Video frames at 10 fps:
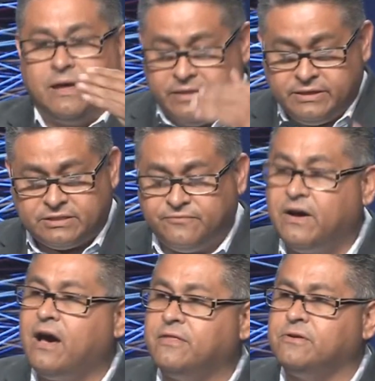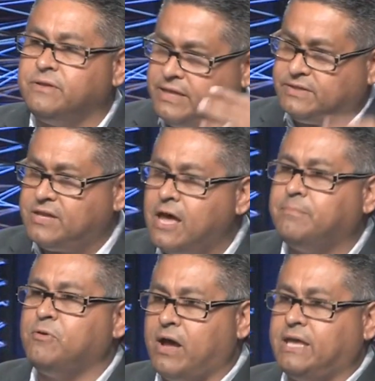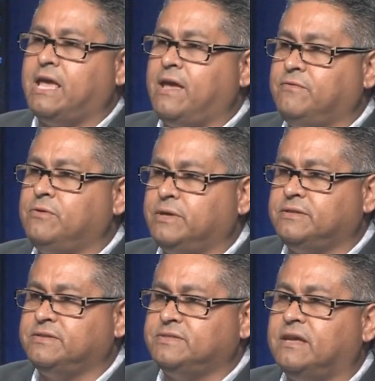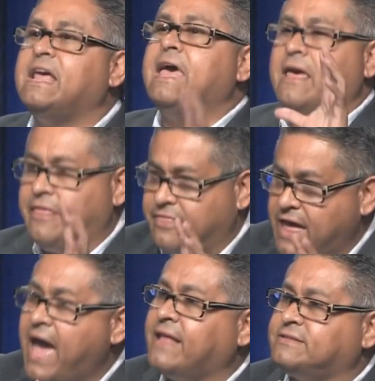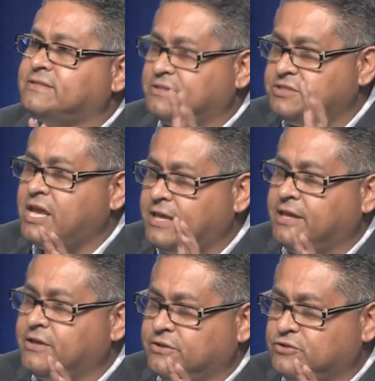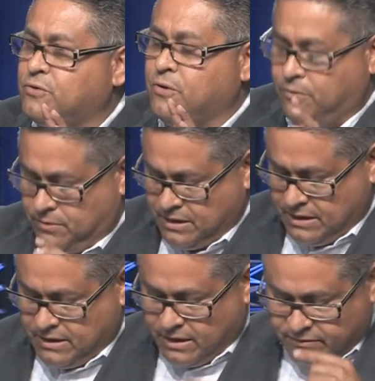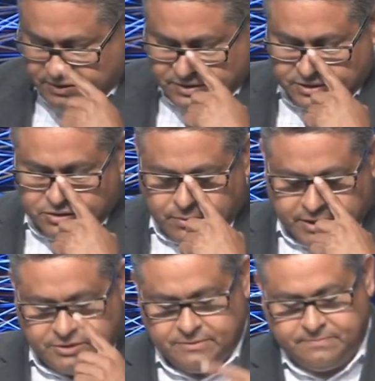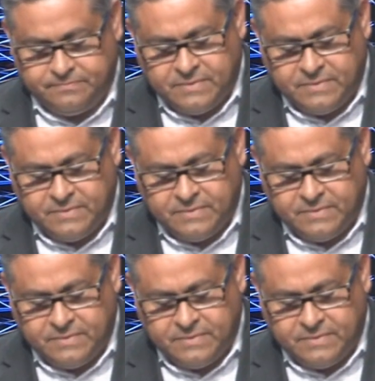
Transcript: This father and the example I gave you with his son, that's taking control of the situation.